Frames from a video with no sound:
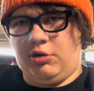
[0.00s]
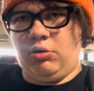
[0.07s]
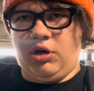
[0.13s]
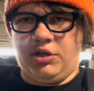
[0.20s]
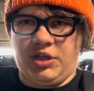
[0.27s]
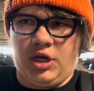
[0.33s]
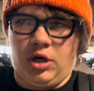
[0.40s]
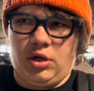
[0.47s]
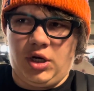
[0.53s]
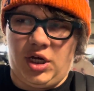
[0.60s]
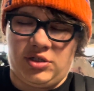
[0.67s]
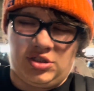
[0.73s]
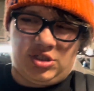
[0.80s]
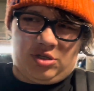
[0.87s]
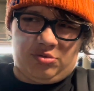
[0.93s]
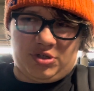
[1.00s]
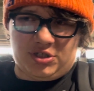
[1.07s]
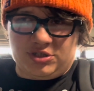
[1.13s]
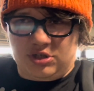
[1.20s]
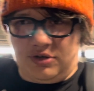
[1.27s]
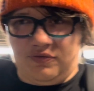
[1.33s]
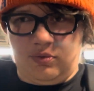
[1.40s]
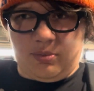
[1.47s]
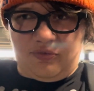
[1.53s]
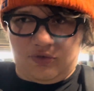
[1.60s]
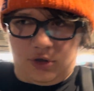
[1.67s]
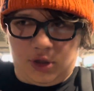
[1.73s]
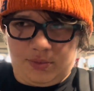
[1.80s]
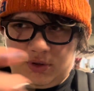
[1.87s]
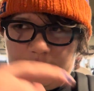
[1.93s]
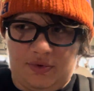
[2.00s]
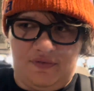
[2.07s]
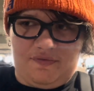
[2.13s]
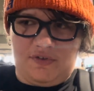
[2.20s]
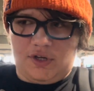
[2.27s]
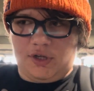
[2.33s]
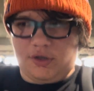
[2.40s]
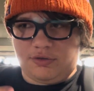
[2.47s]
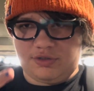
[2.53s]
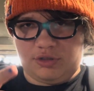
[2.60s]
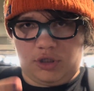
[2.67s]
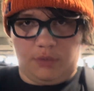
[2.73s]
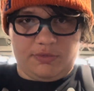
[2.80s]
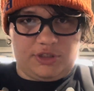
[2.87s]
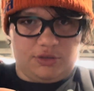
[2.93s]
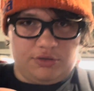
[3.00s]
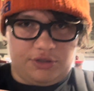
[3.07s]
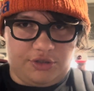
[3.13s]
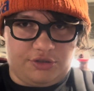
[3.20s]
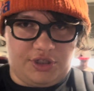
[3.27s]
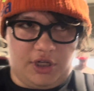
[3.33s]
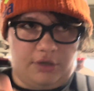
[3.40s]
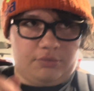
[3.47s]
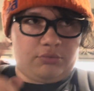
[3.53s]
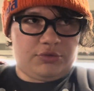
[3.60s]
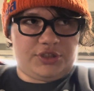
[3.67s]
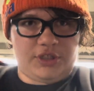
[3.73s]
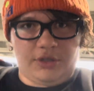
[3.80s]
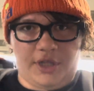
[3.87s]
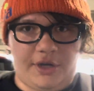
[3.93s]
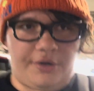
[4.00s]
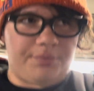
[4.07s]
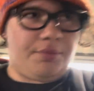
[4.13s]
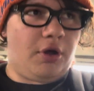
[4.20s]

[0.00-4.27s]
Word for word: Walk now, and actually, I'm going to start filming for an upcoming video. It's coming soon to the channel. See you later.